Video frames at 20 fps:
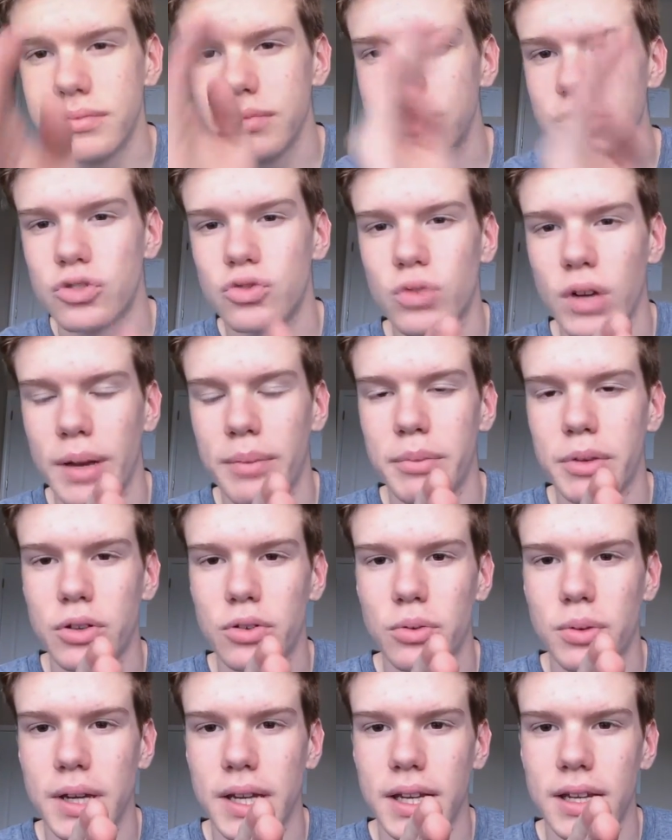Just right in
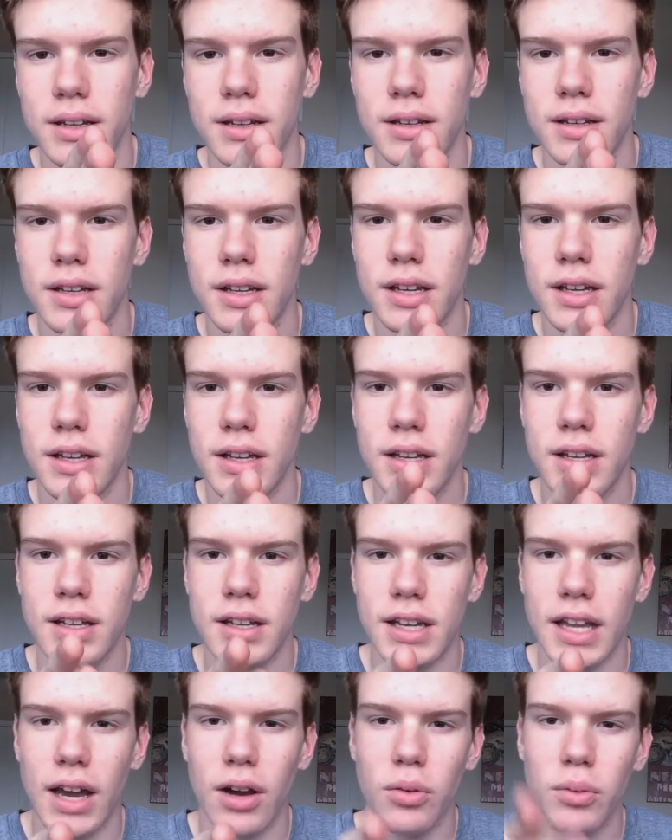between.
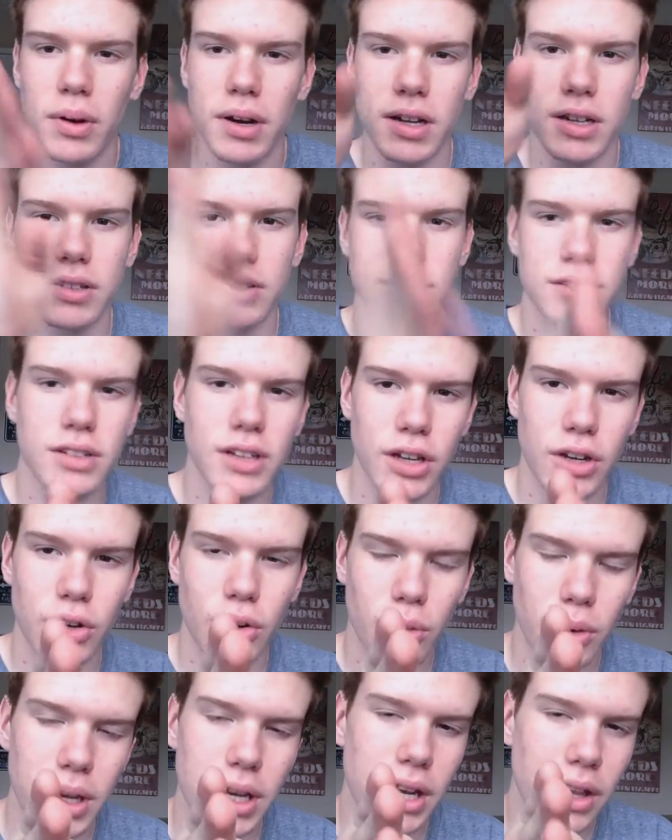Not where it's
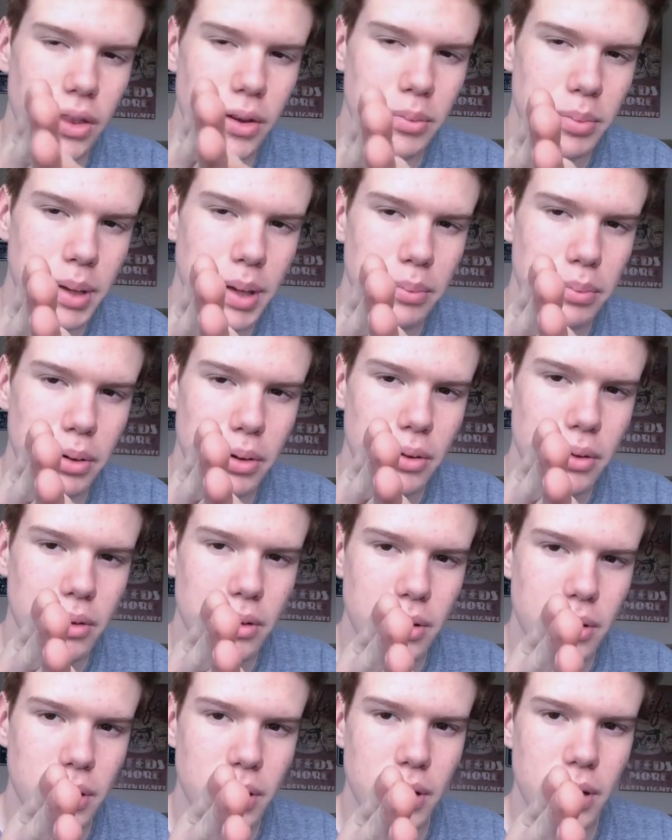annoying other people,
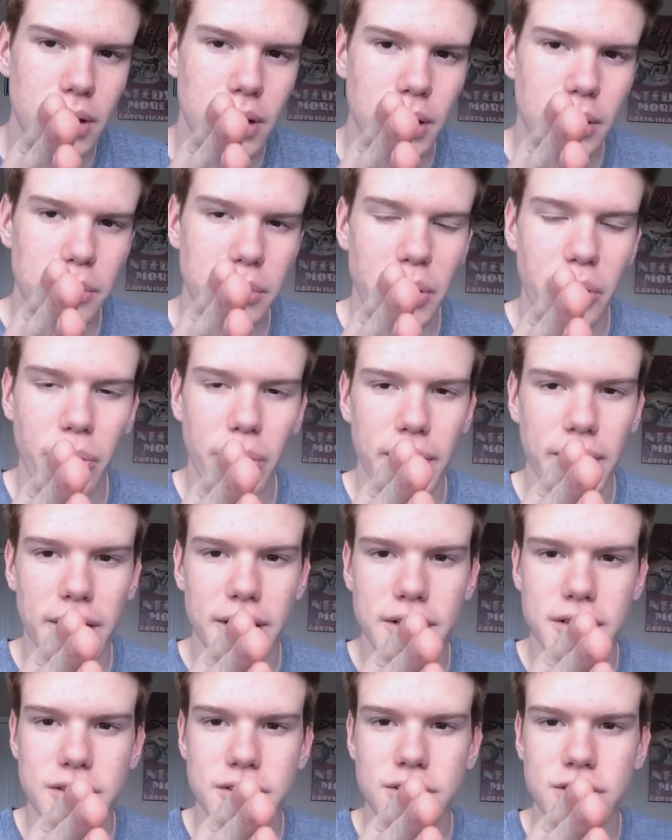but where
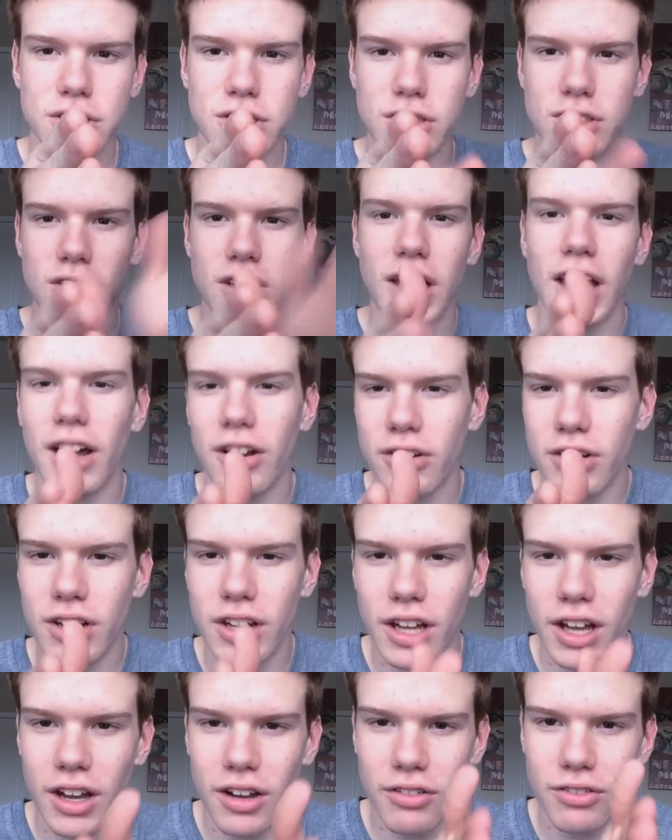it's just loud
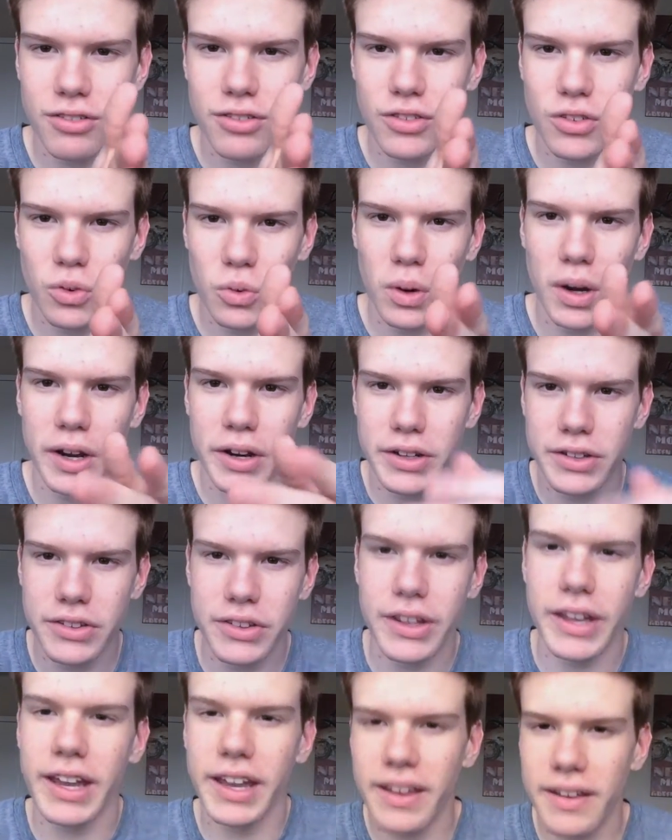enough to where it's
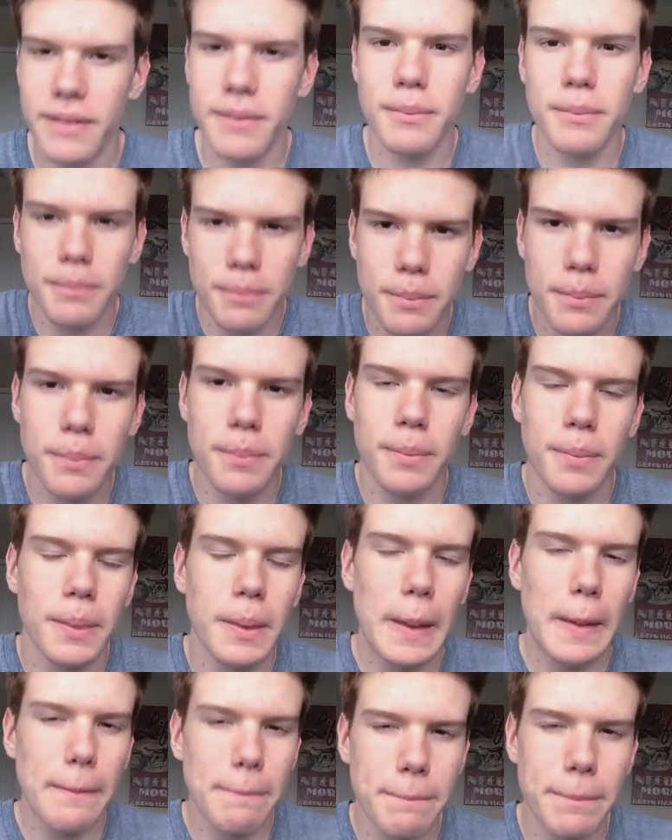like
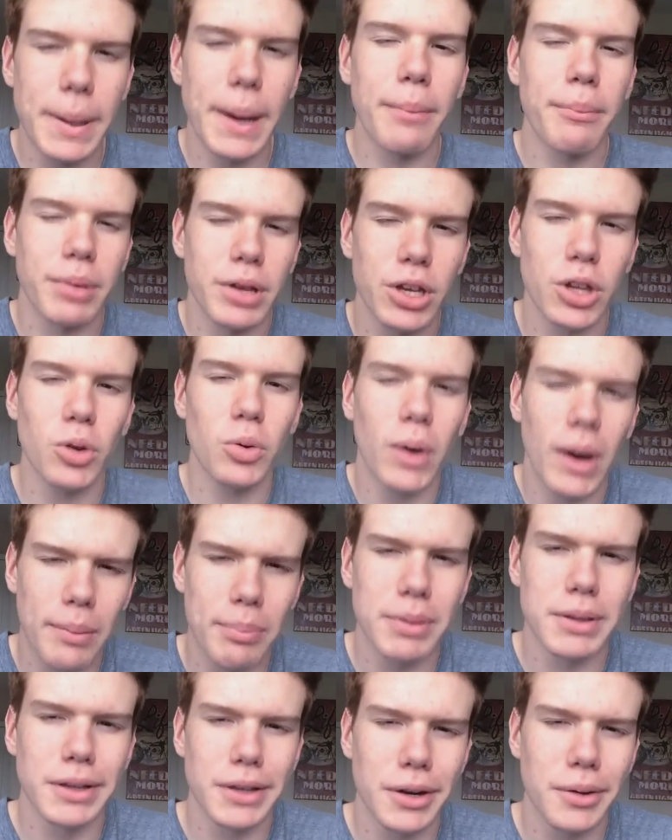pumping you
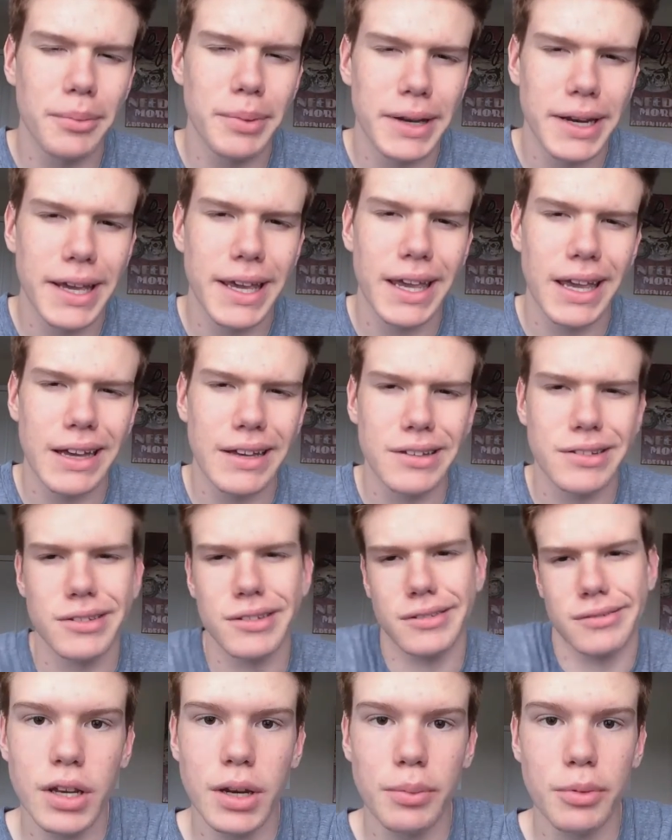up a little bit, I
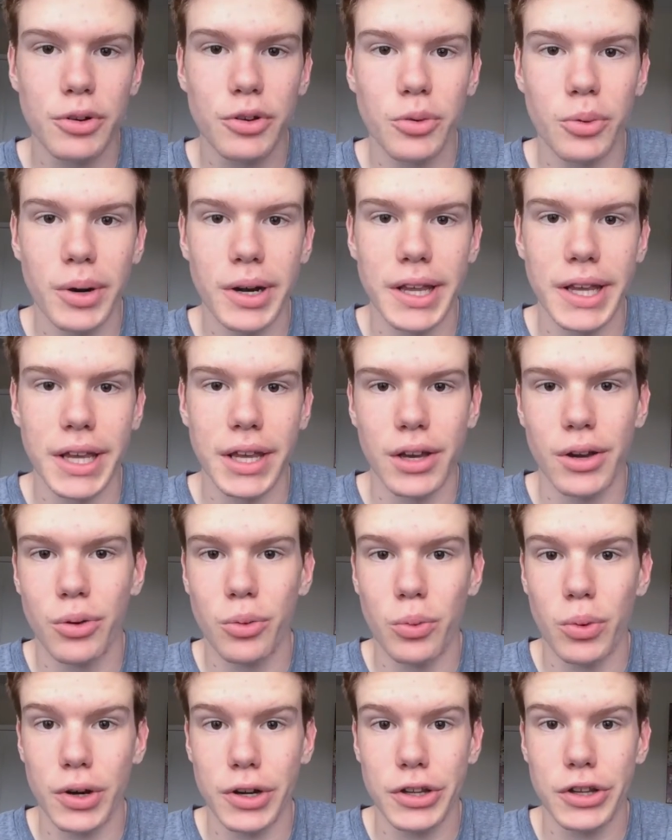guess. Number 20.
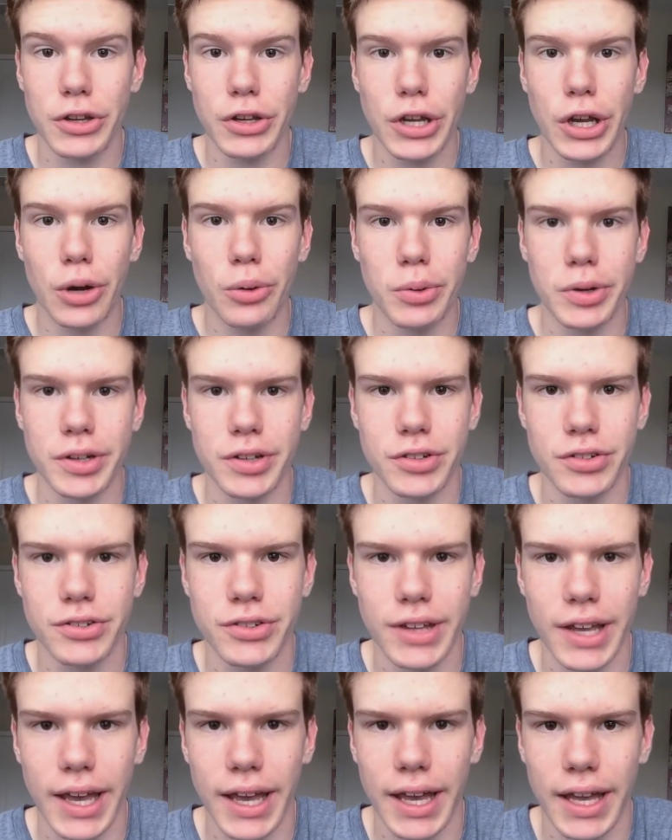Where do you go when you're
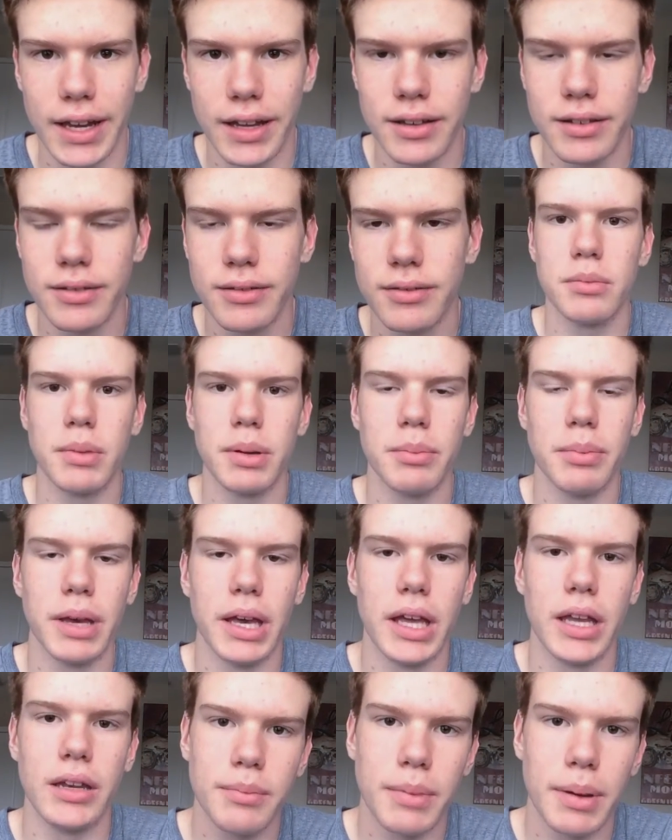sad? My
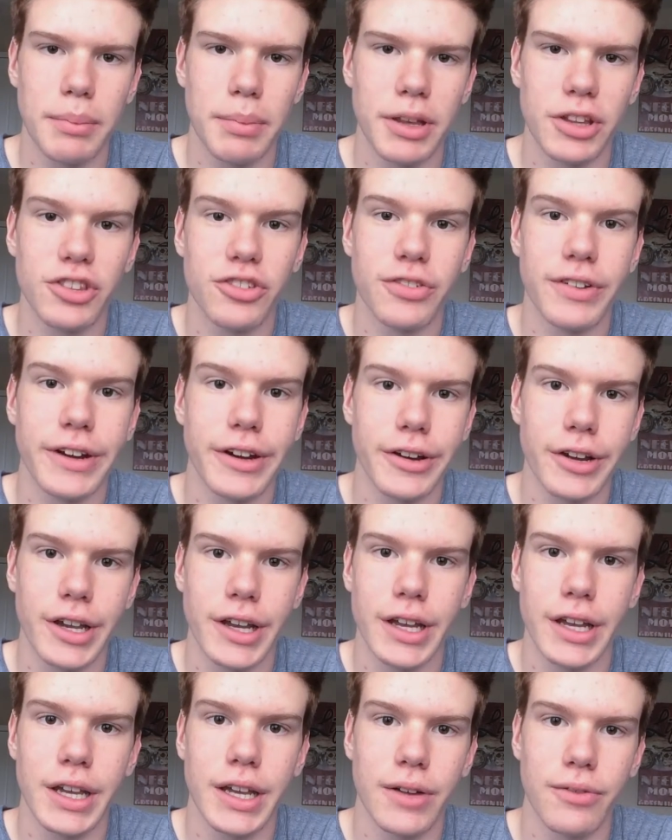bed. My bed's
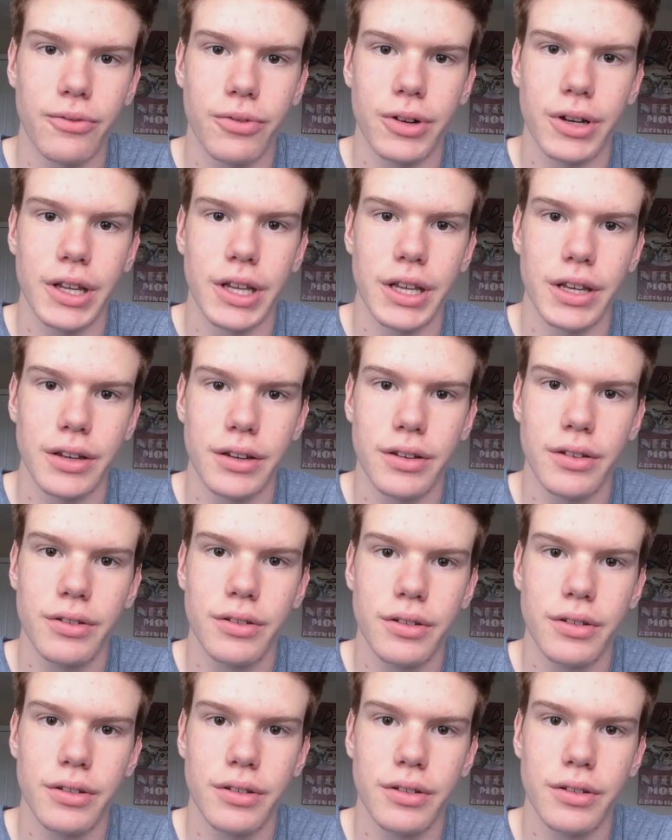very comforting